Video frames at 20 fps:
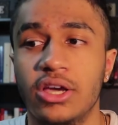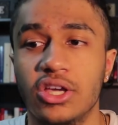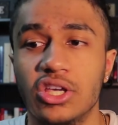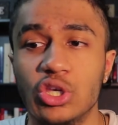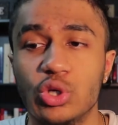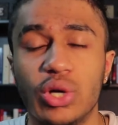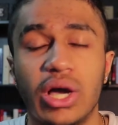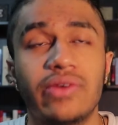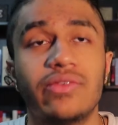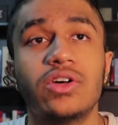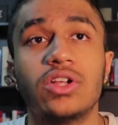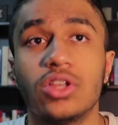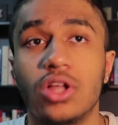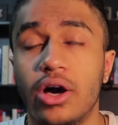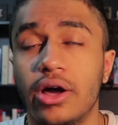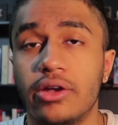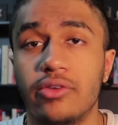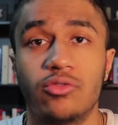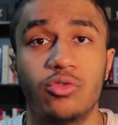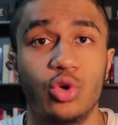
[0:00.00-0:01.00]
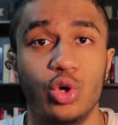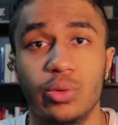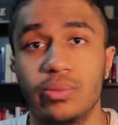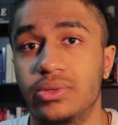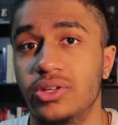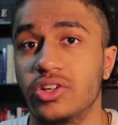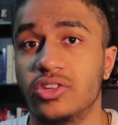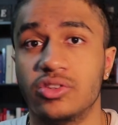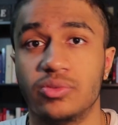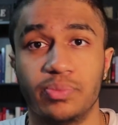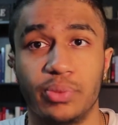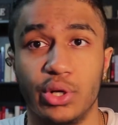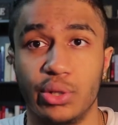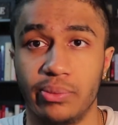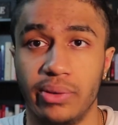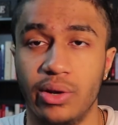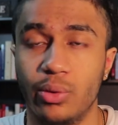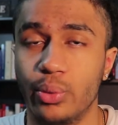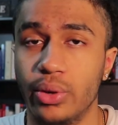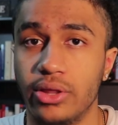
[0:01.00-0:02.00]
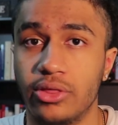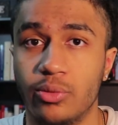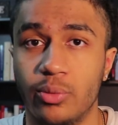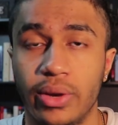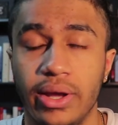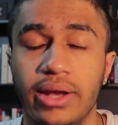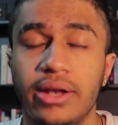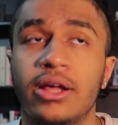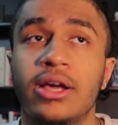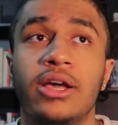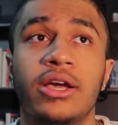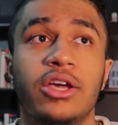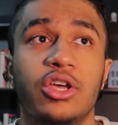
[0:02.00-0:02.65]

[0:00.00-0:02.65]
you have a lot of room to experiment with, right?